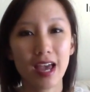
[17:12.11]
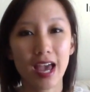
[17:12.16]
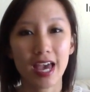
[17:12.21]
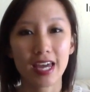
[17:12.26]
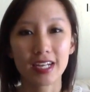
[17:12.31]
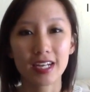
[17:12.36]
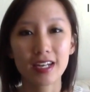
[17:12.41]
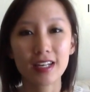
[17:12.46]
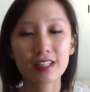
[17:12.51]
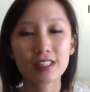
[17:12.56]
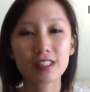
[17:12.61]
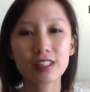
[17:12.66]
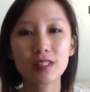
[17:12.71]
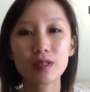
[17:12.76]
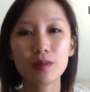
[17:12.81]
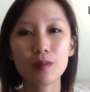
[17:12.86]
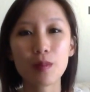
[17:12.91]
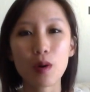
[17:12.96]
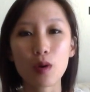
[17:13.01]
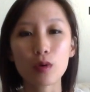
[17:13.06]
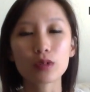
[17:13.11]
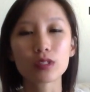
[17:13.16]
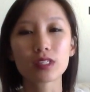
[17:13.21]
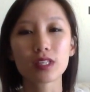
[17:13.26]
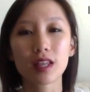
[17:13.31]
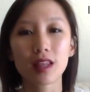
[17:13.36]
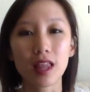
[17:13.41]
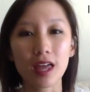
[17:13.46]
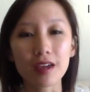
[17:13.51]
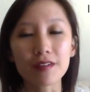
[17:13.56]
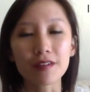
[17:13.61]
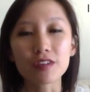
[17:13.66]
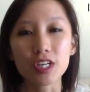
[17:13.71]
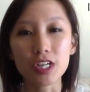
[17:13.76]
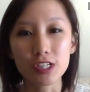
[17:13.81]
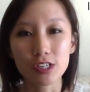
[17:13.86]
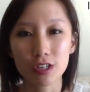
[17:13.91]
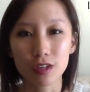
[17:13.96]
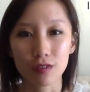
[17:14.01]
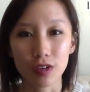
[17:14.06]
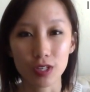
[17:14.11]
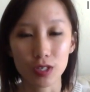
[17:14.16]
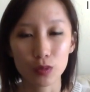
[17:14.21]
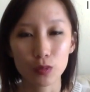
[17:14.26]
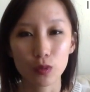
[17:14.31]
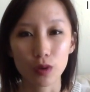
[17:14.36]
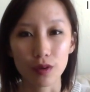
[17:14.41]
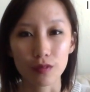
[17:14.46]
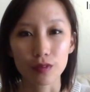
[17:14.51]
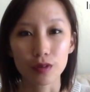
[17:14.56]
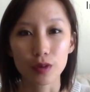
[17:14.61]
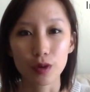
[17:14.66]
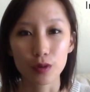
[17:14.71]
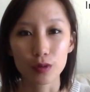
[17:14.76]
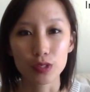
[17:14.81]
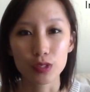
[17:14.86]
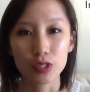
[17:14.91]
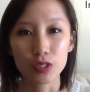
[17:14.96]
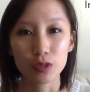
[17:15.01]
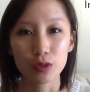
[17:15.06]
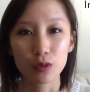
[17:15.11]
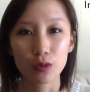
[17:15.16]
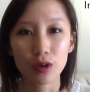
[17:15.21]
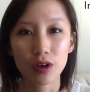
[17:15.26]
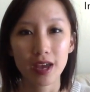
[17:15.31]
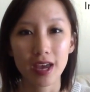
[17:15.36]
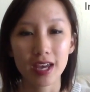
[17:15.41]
And it is the most life-changing event you will ever go to.